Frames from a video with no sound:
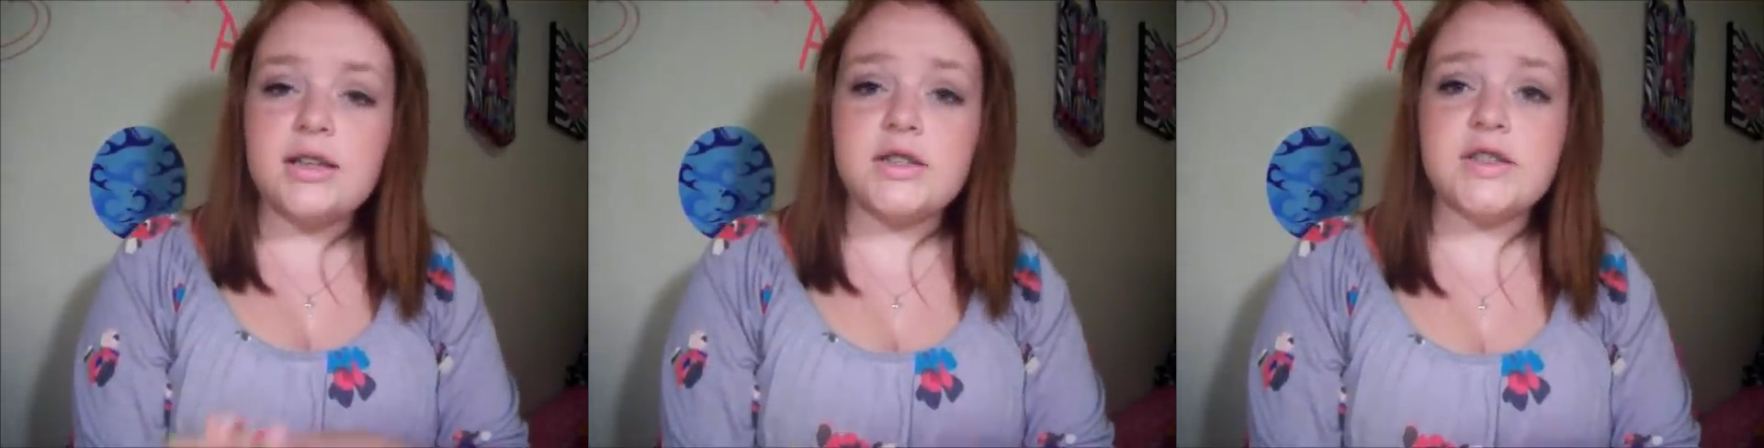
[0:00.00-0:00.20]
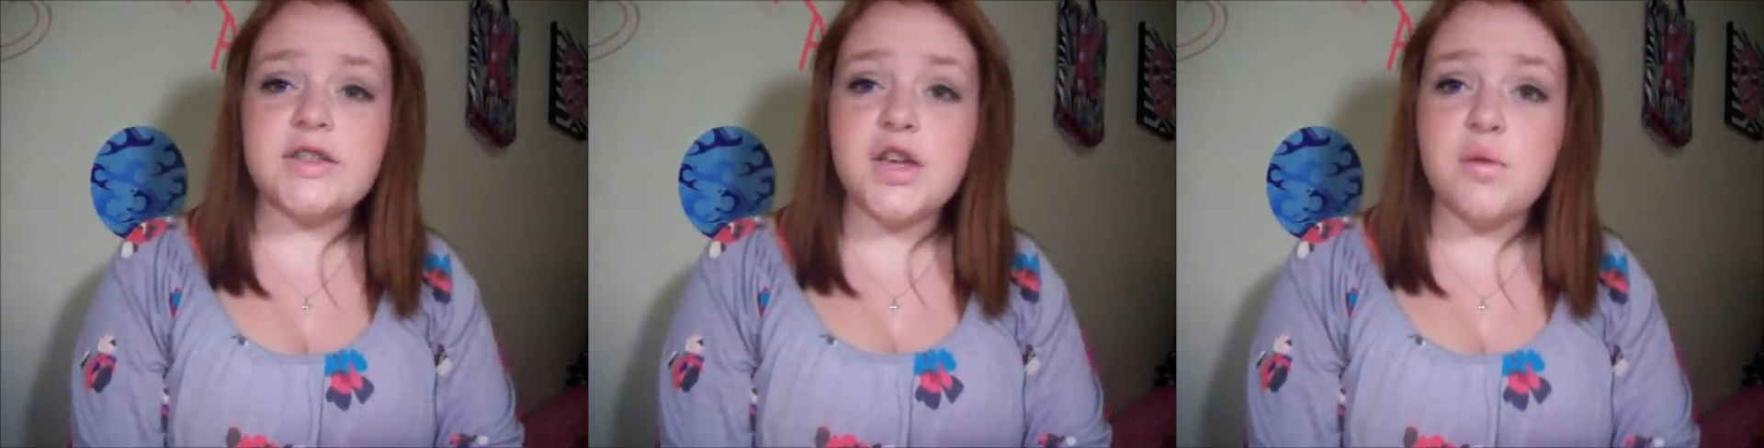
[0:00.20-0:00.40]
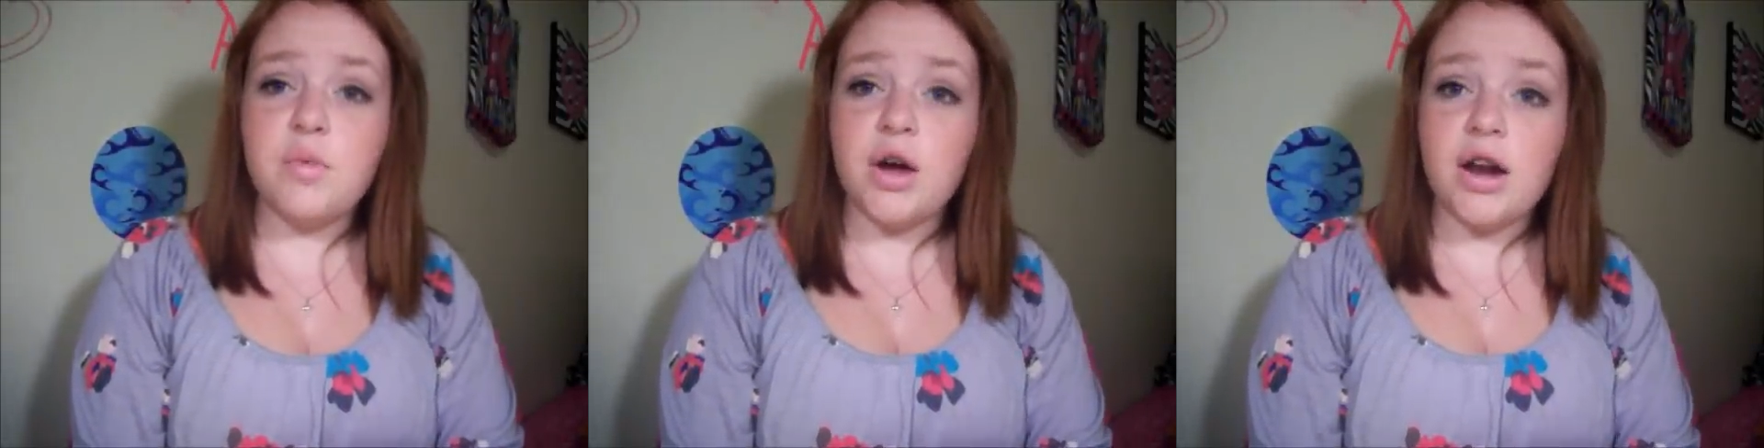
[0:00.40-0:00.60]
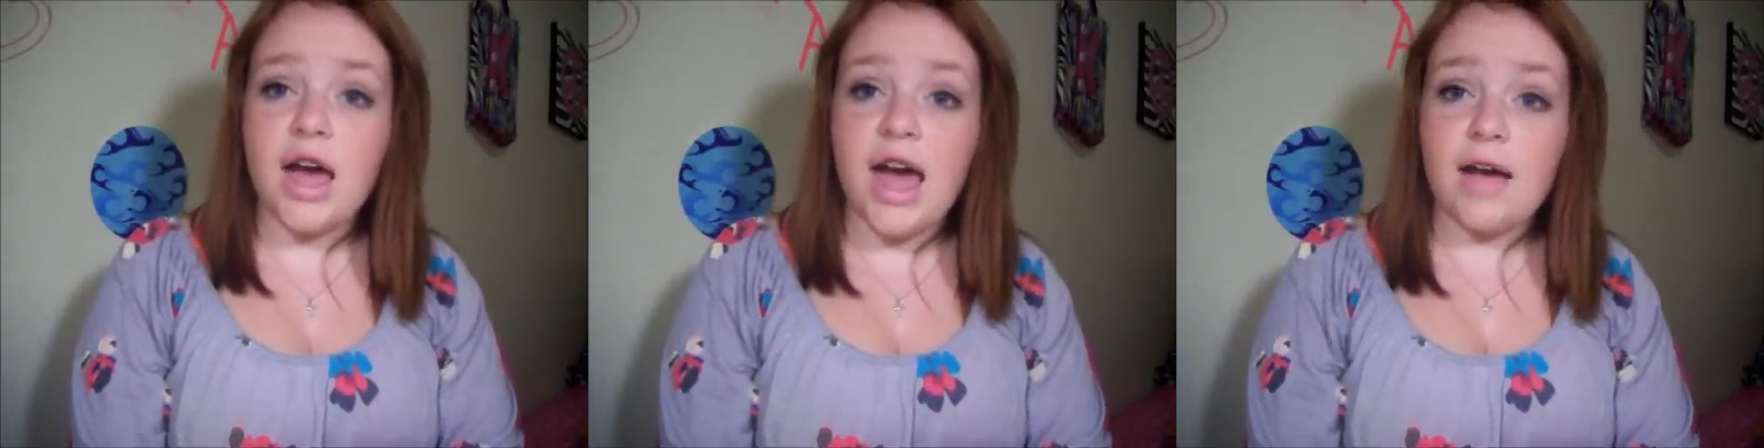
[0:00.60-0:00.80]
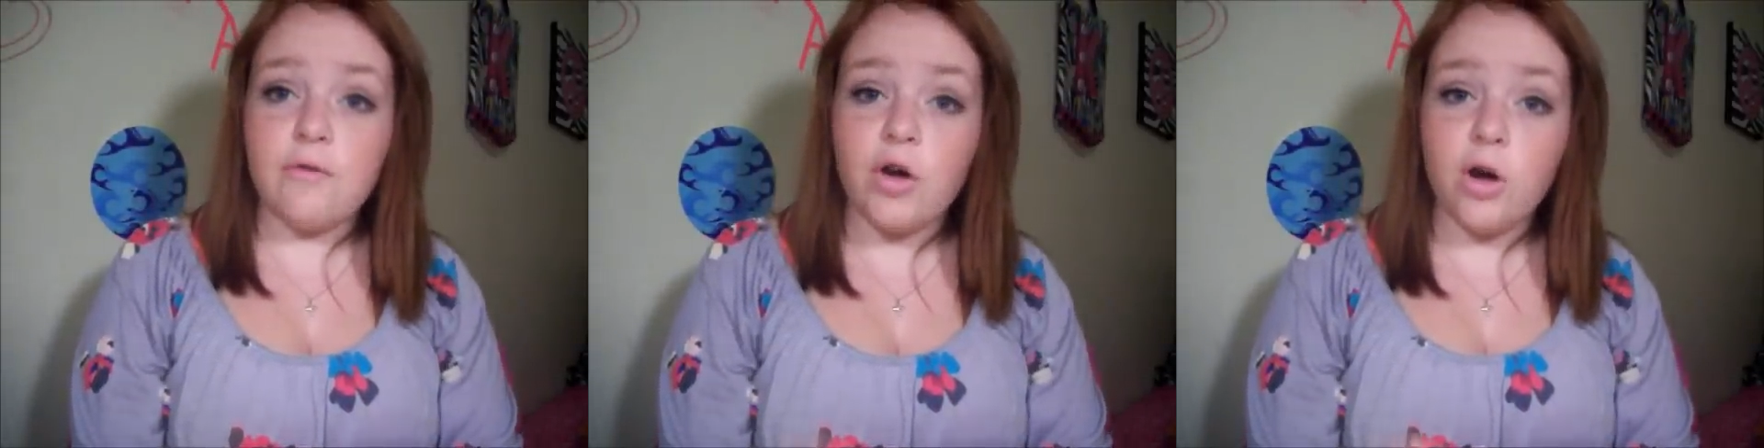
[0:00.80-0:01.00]
see what I
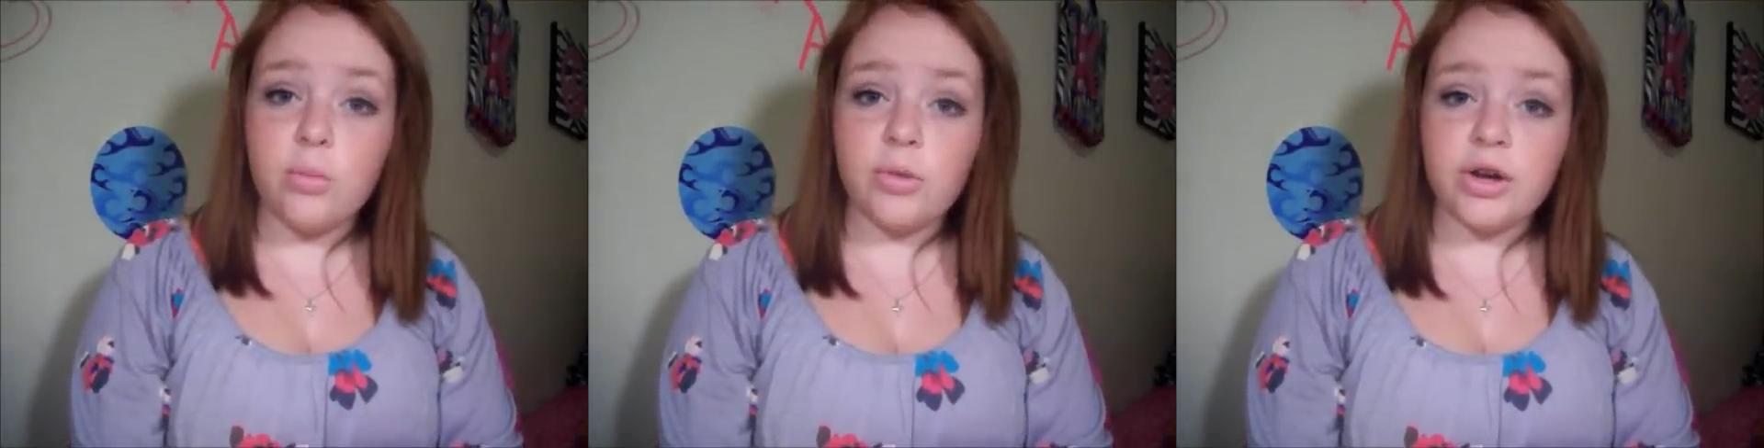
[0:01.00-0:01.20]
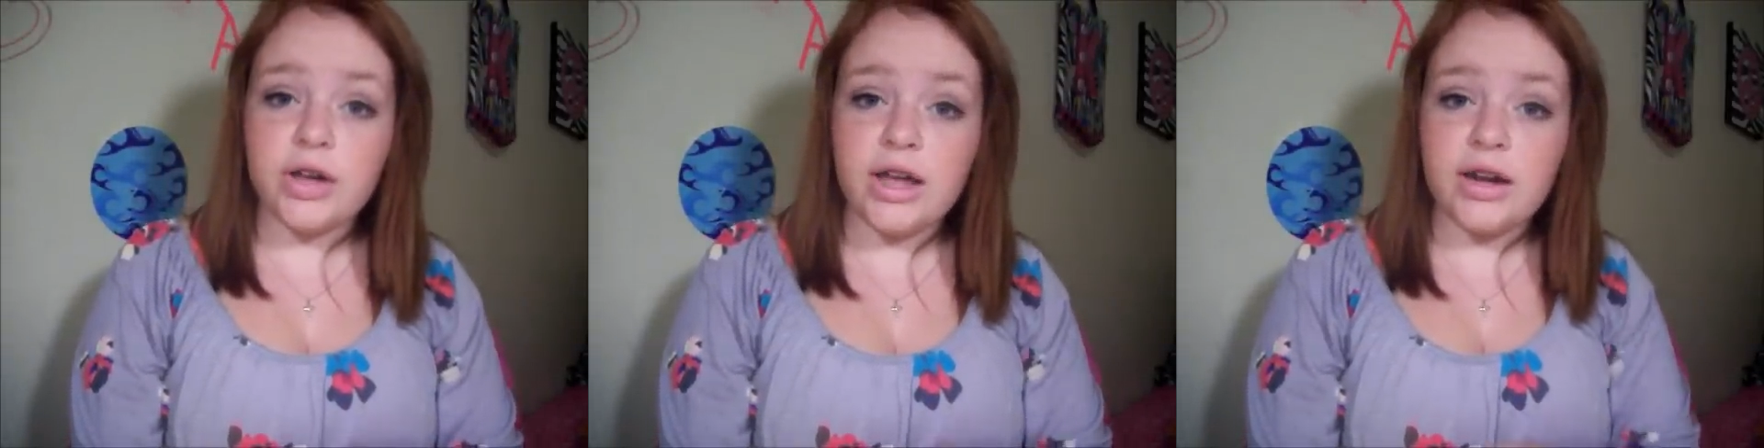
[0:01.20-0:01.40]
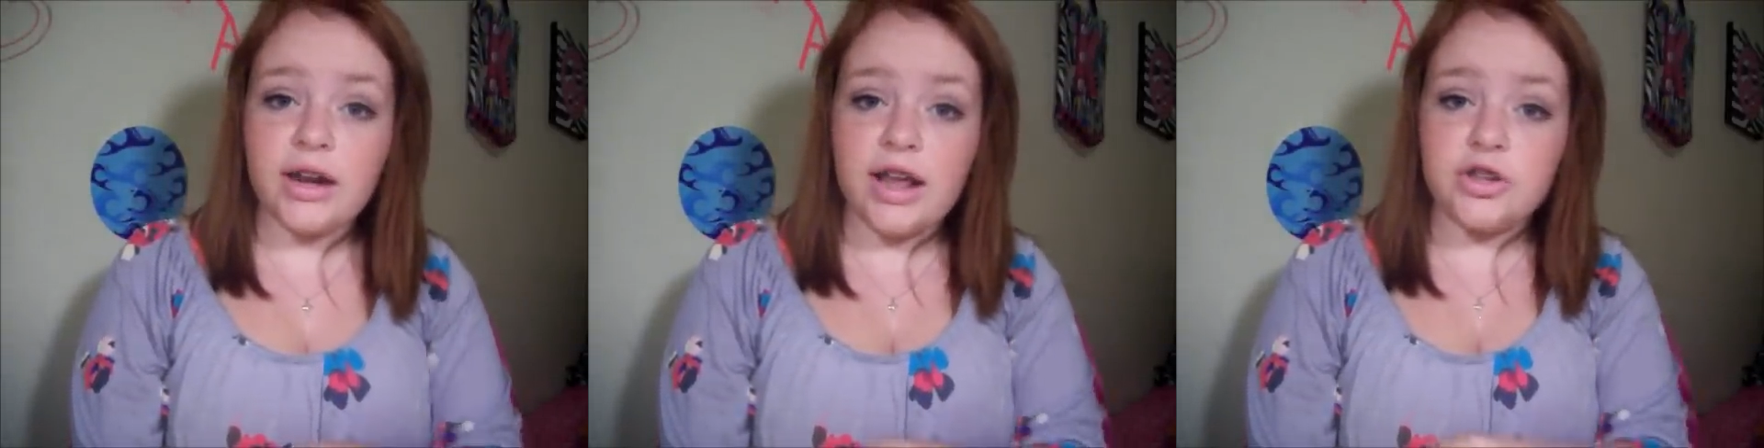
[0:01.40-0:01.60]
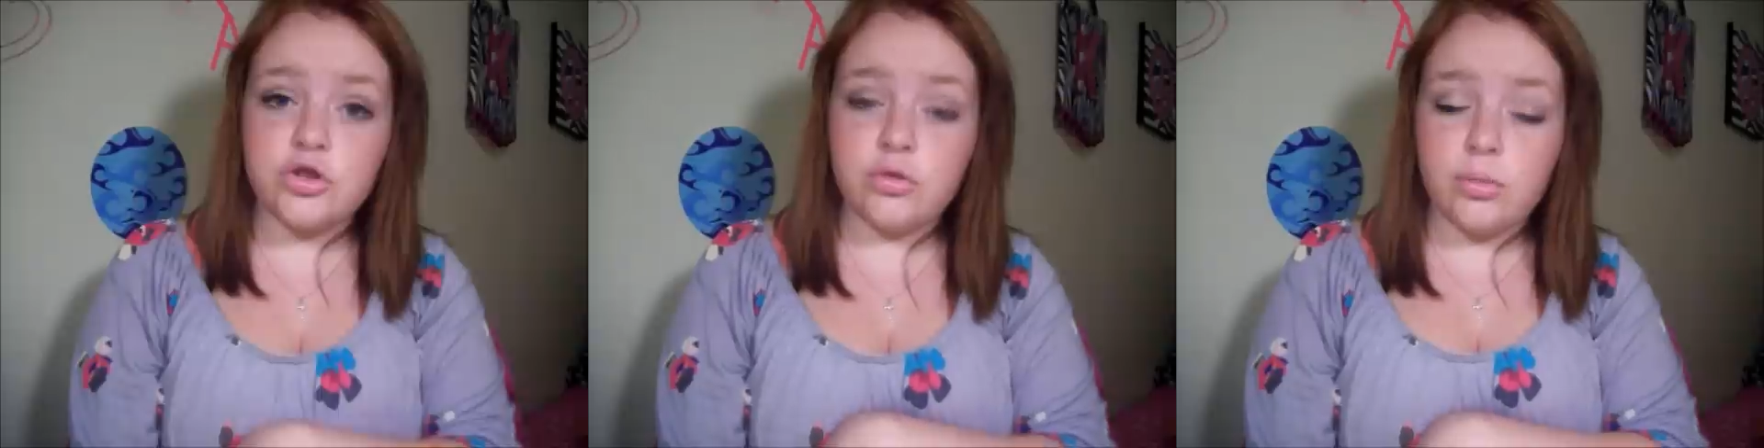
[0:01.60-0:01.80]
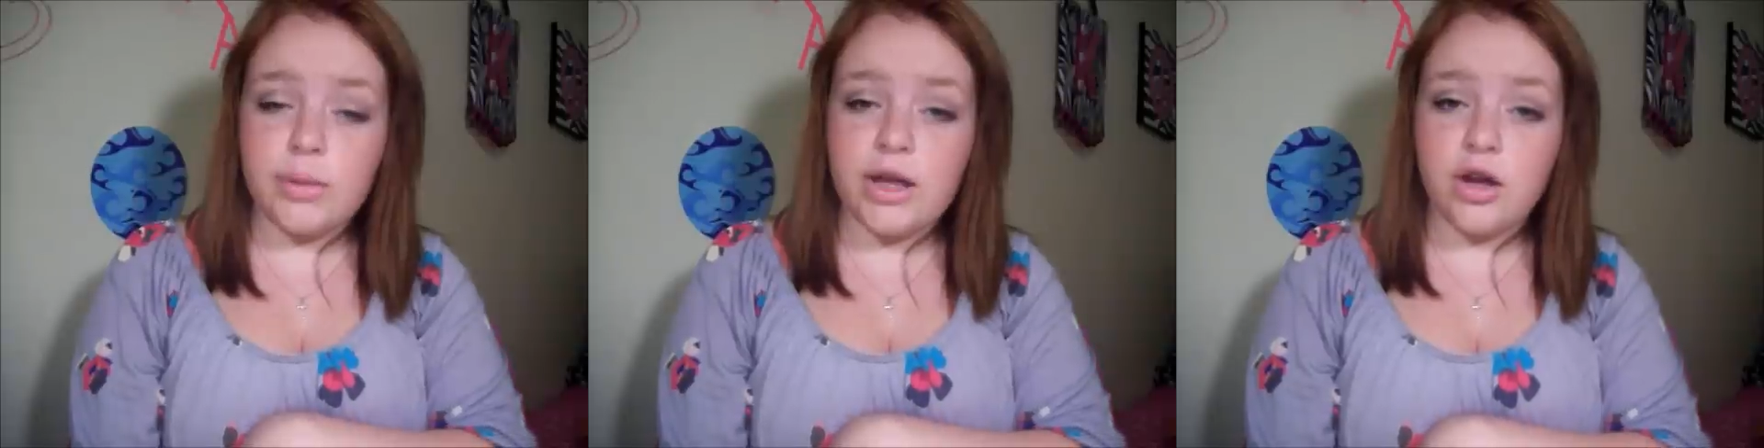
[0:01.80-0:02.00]
have homework in, and I do
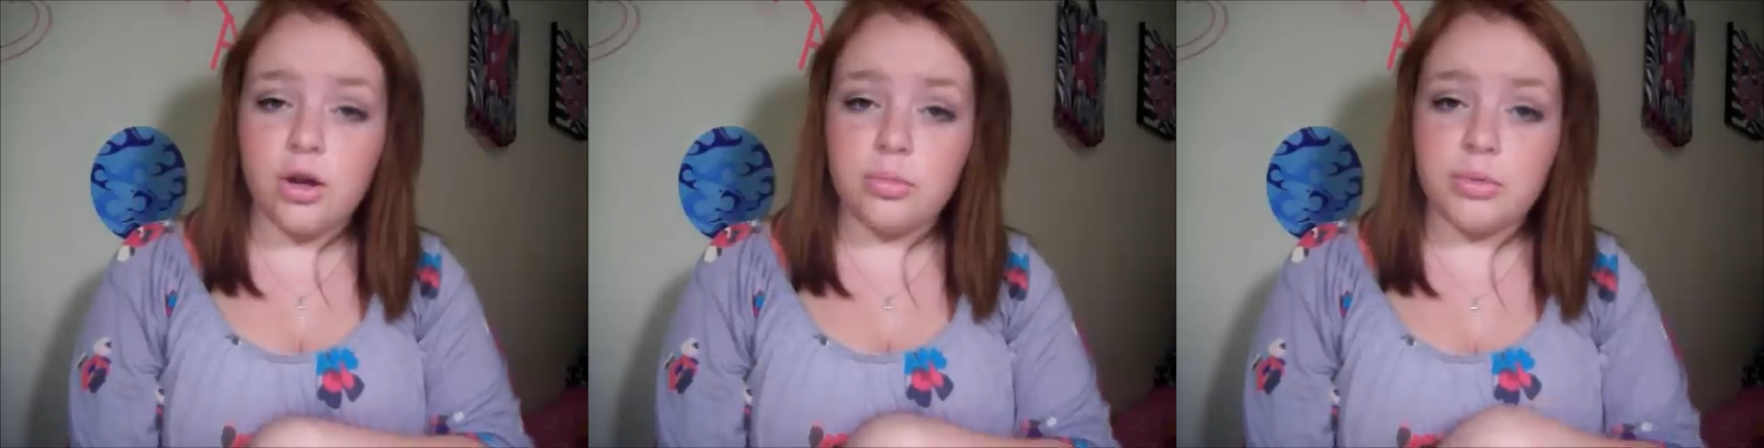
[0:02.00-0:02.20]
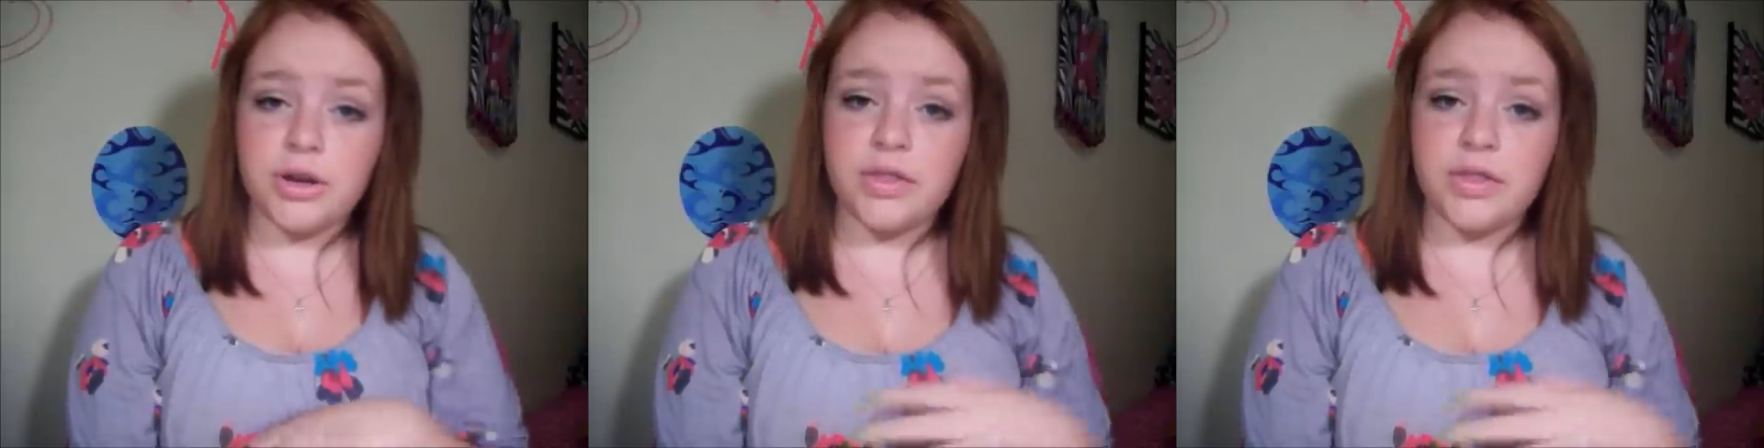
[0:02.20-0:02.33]
all my homework.